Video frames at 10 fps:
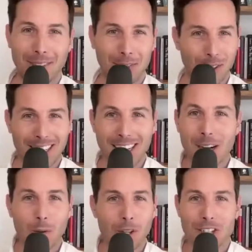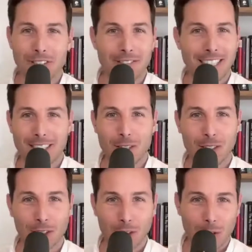I mean, we're we're shifting into
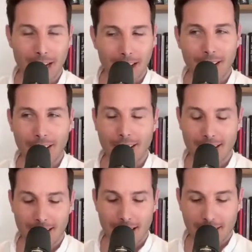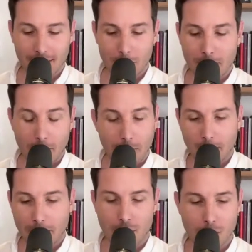a new era a little bit.
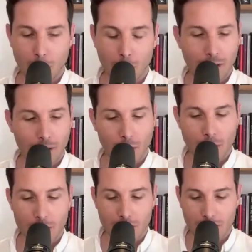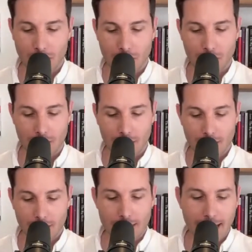And to your point, though, those those
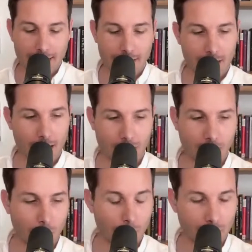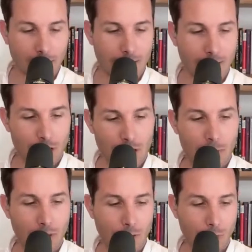tech stocks are hopefully going to get cheap
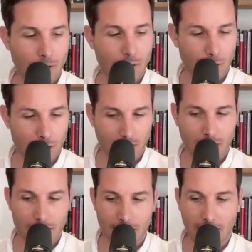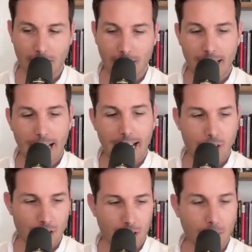enough where folks like us can
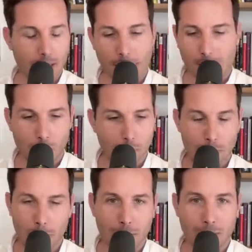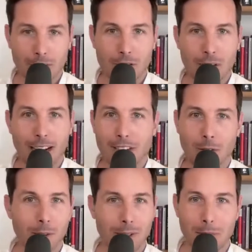actually come in and do a Bill Miller strategy
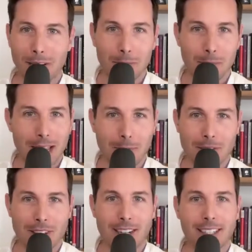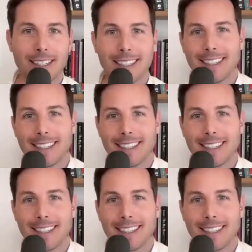where he bought up Amazon,